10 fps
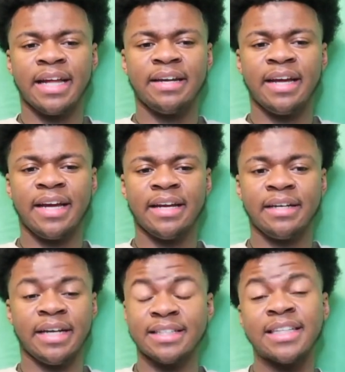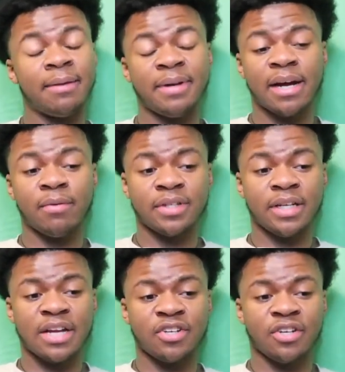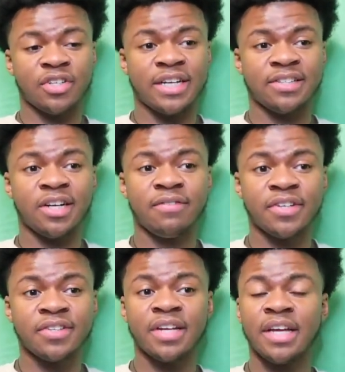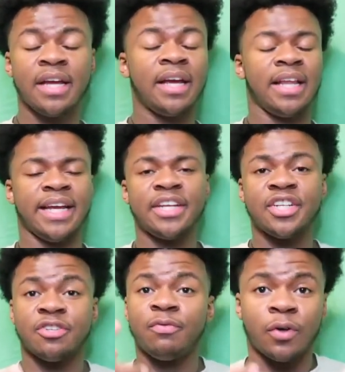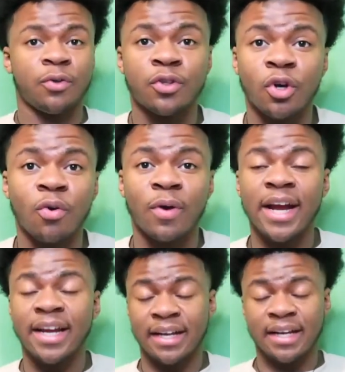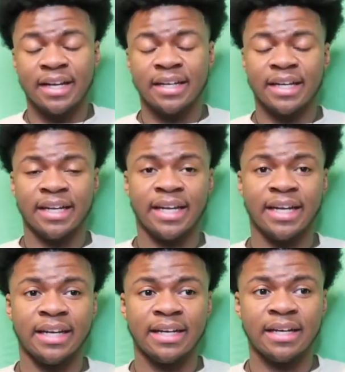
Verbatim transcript: that day, that same day I went to that church, that service, like it just felt so right that like